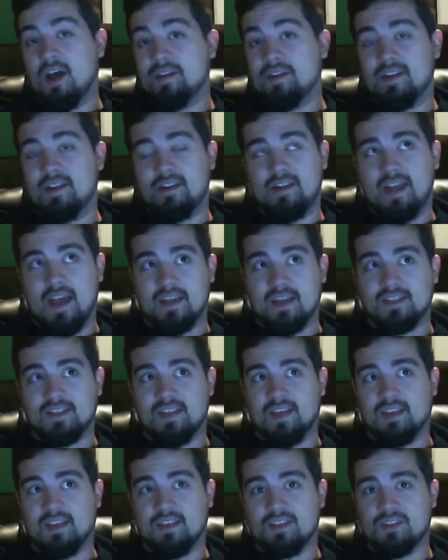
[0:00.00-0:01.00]
Next
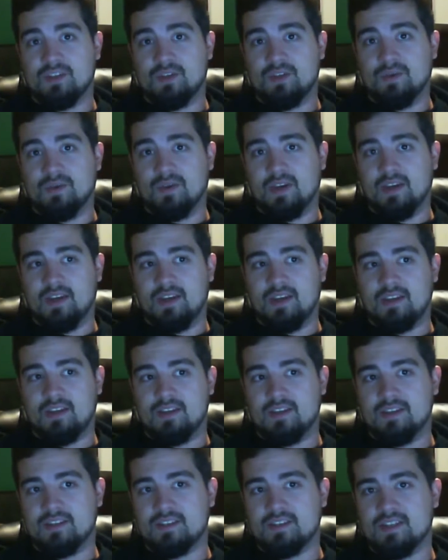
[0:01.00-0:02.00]
thing that's new
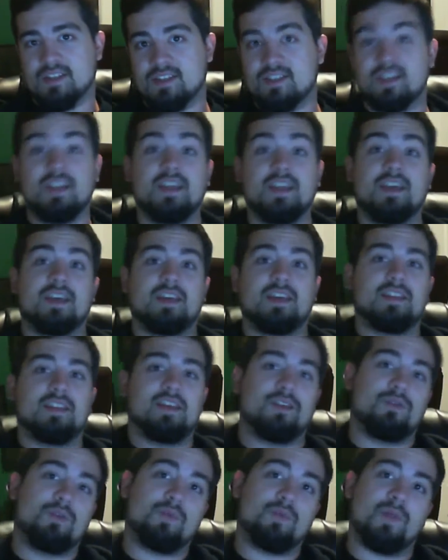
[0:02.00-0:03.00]
is the city
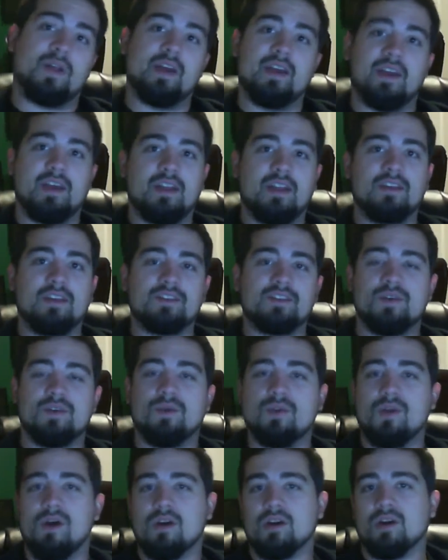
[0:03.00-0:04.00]
that we play in is
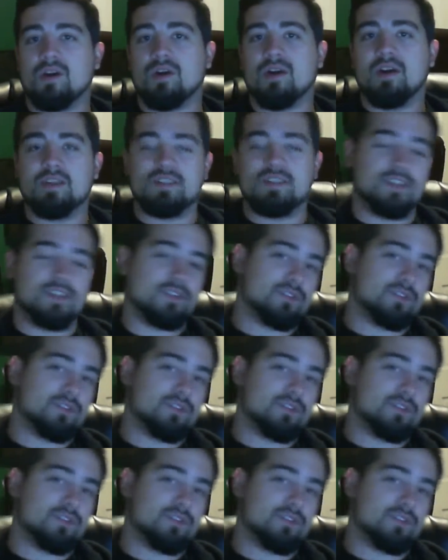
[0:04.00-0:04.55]
no longer a single